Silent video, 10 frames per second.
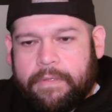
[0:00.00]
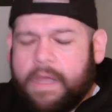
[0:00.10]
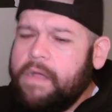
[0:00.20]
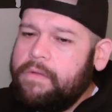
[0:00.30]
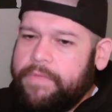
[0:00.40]

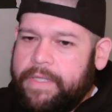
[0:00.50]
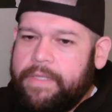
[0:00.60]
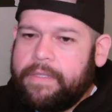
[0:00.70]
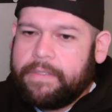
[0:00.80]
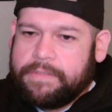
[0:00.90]
Oh, yeah,
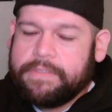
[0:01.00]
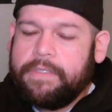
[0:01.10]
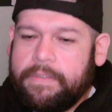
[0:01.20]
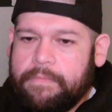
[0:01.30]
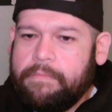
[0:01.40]
it's
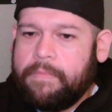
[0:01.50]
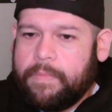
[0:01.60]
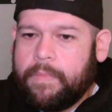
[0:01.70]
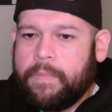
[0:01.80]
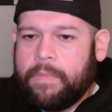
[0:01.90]
good.
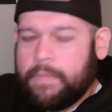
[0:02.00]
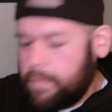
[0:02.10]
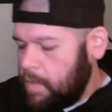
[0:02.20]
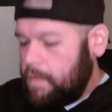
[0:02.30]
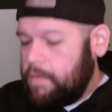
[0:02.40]

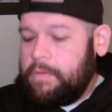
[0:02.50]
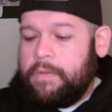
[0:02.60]
Okay.